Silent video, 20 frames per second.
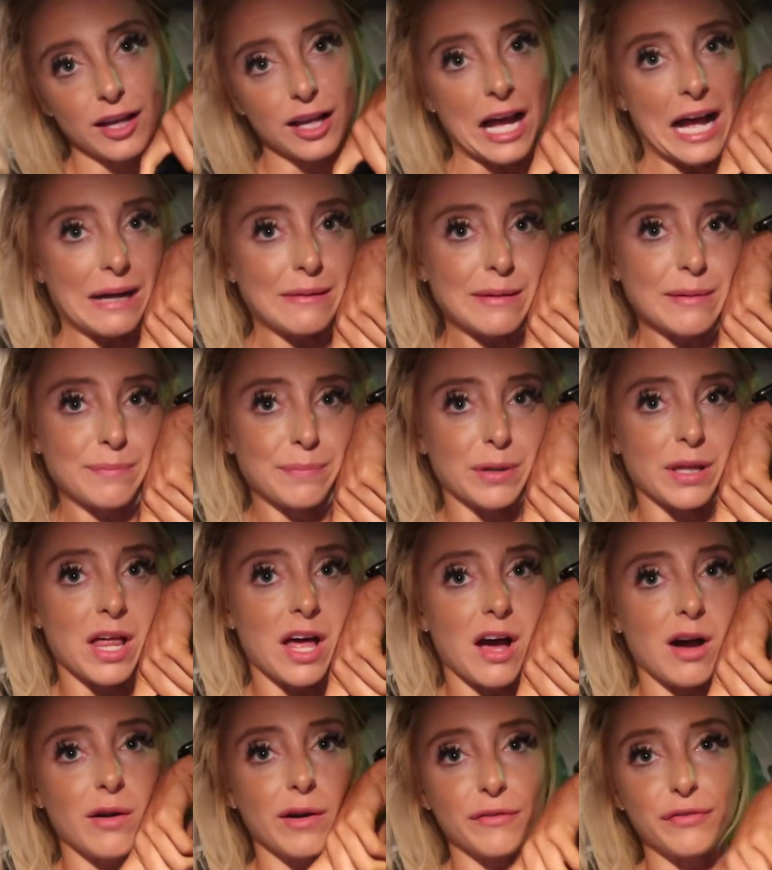Comment
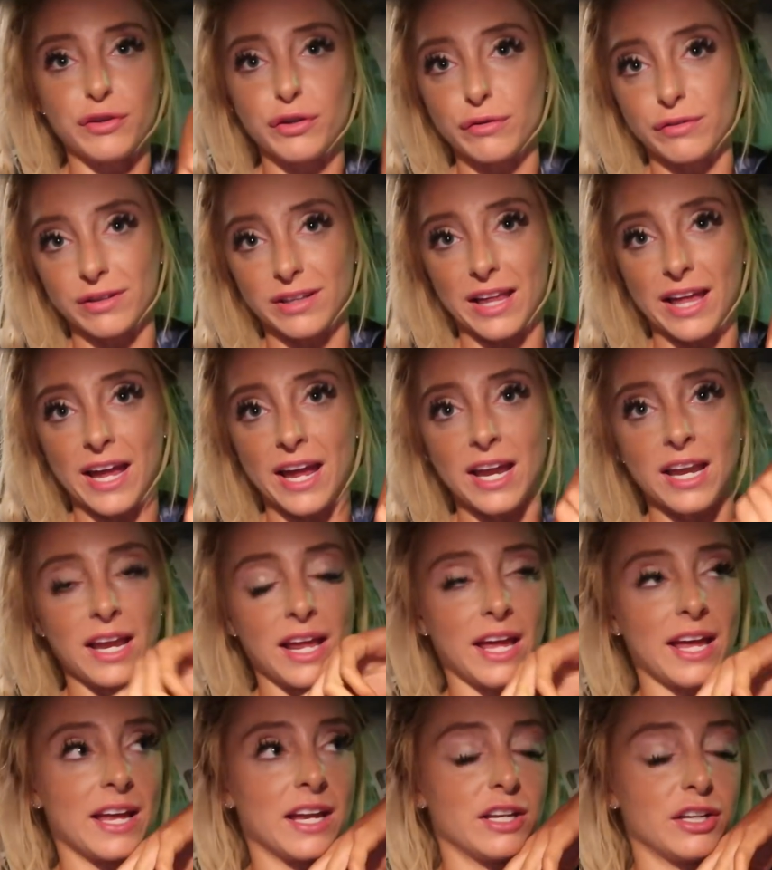below if you relate
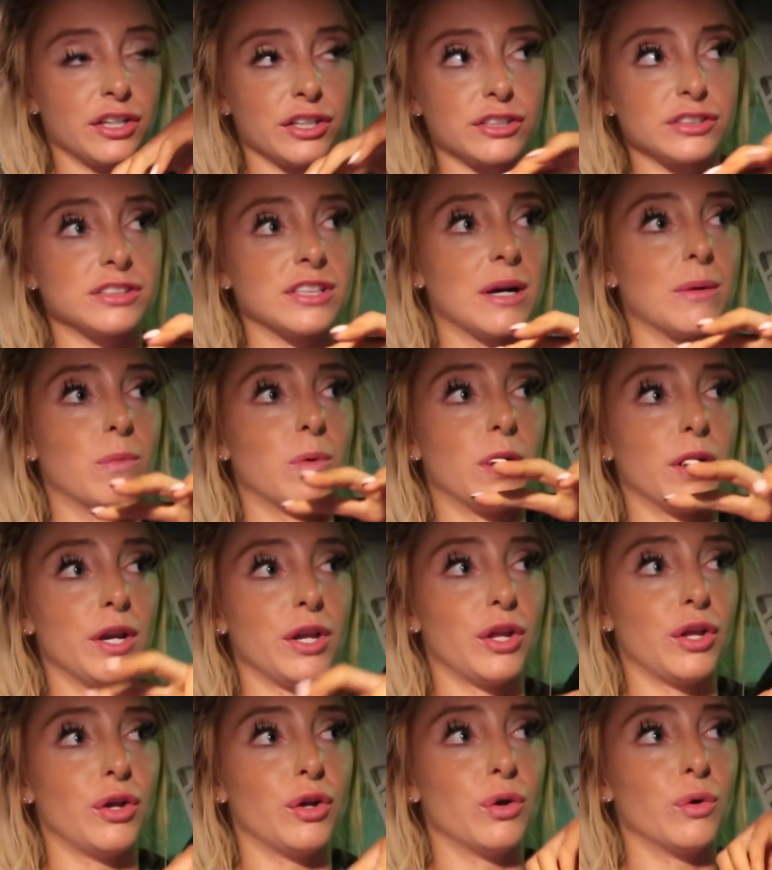and you're someone
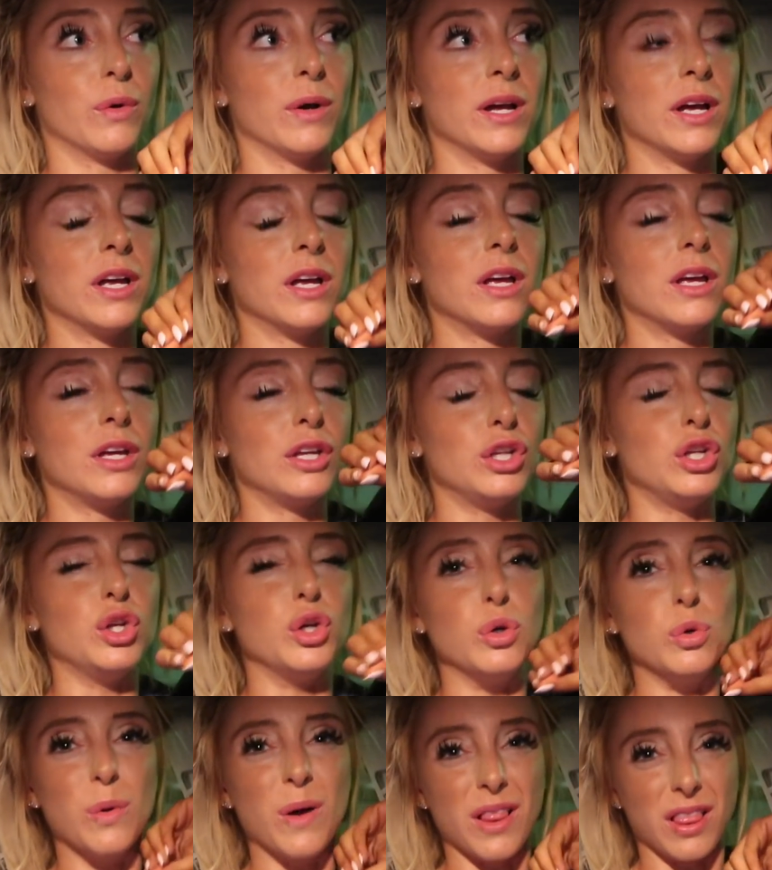who
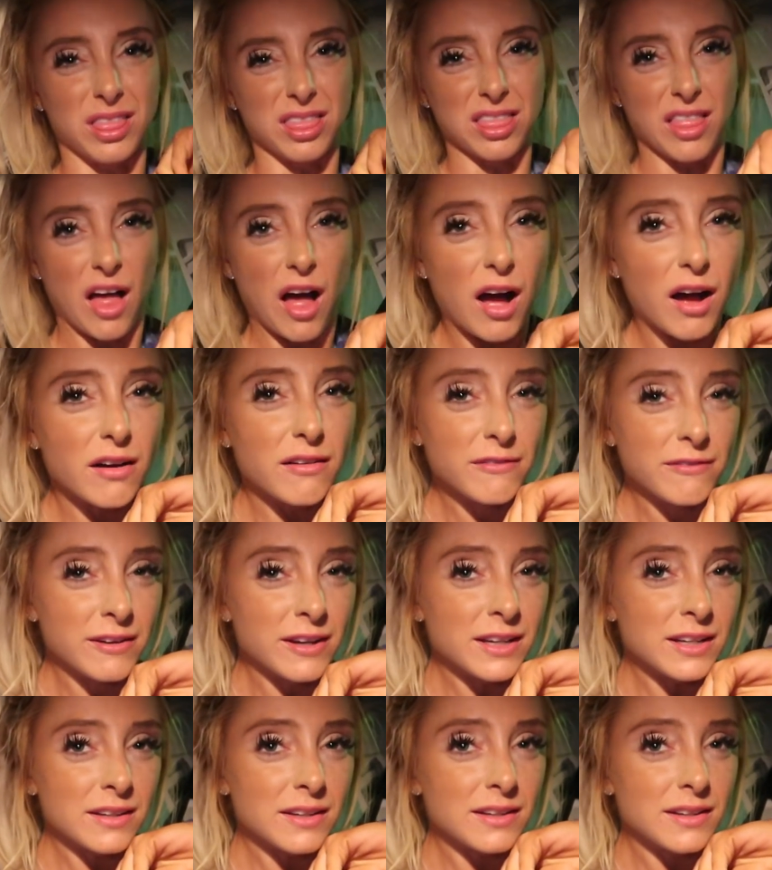you love
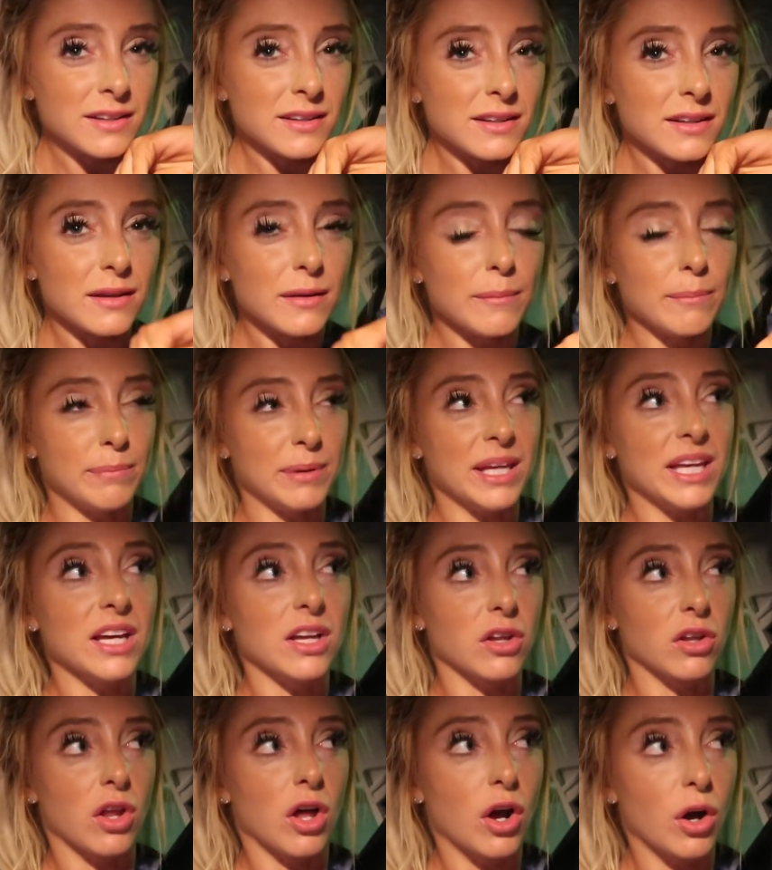being
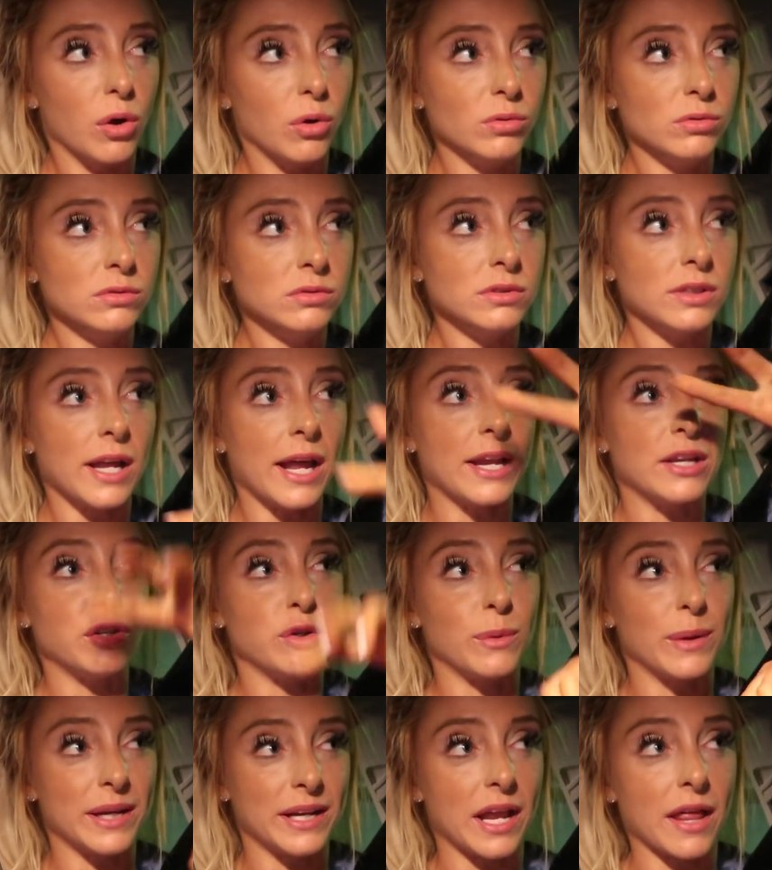alone and
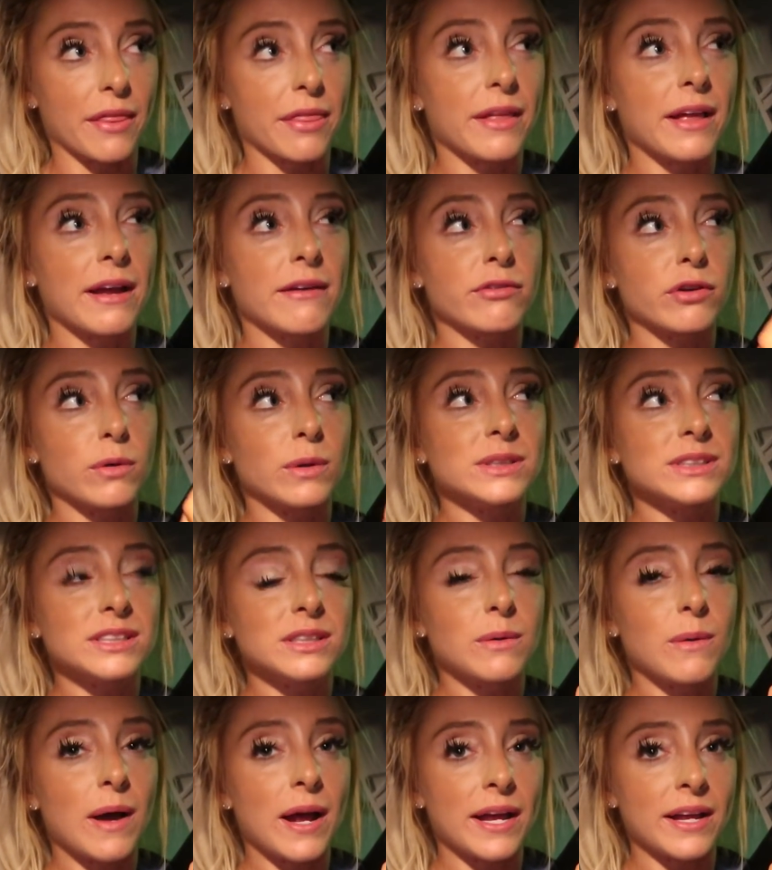doing nothing every once
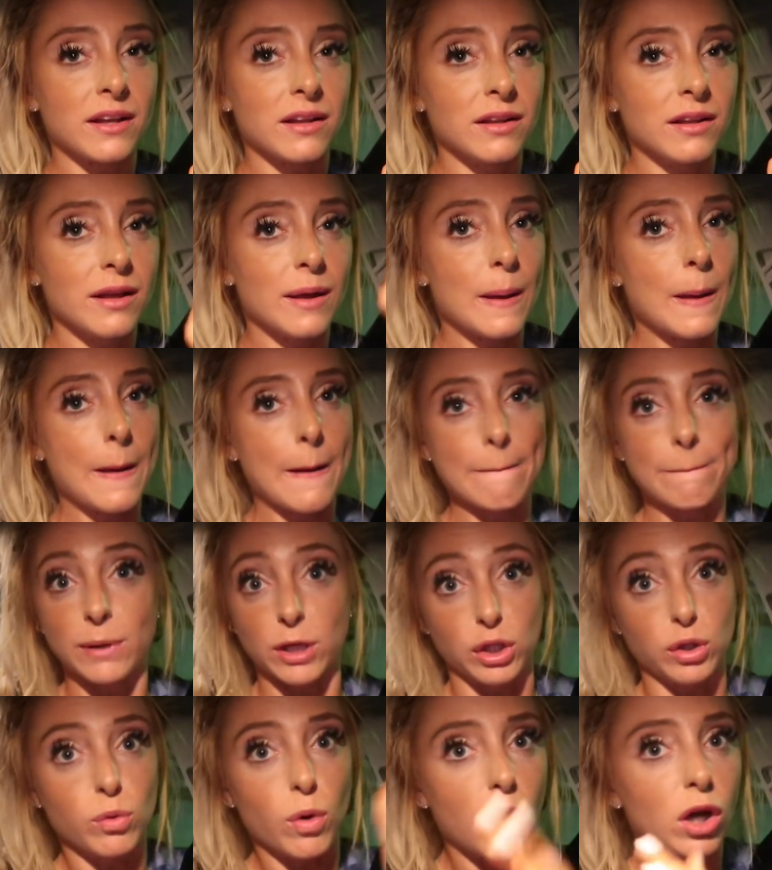in a while, but
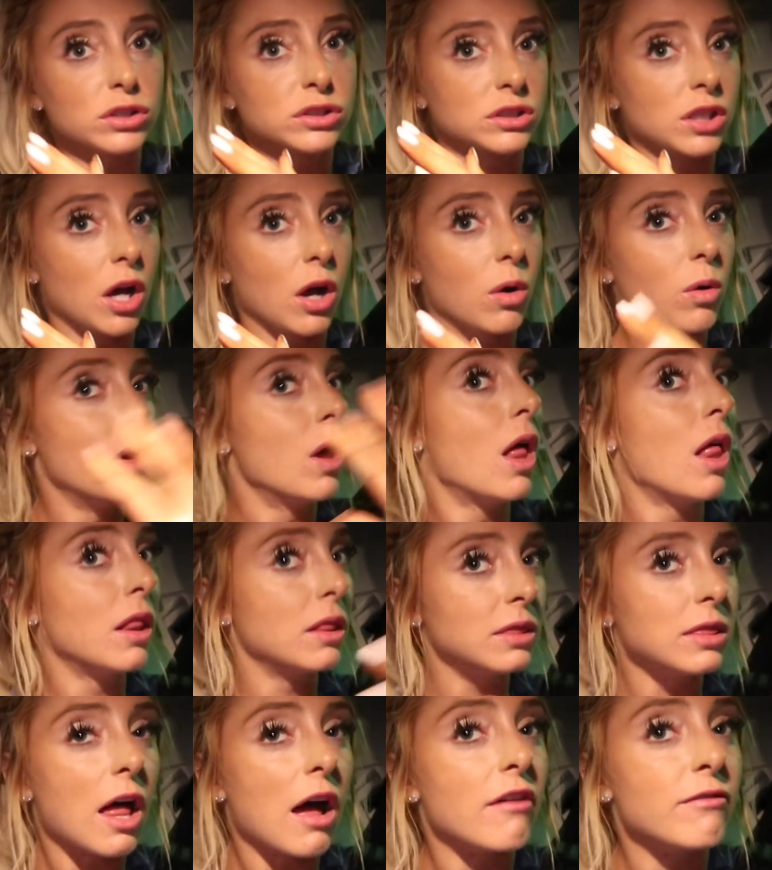you also
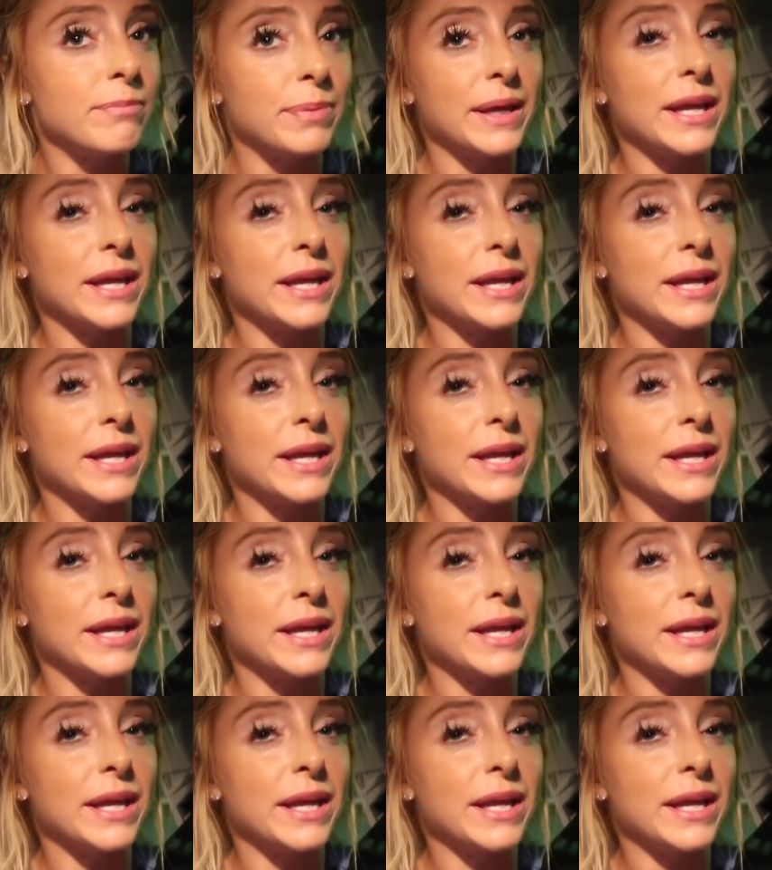love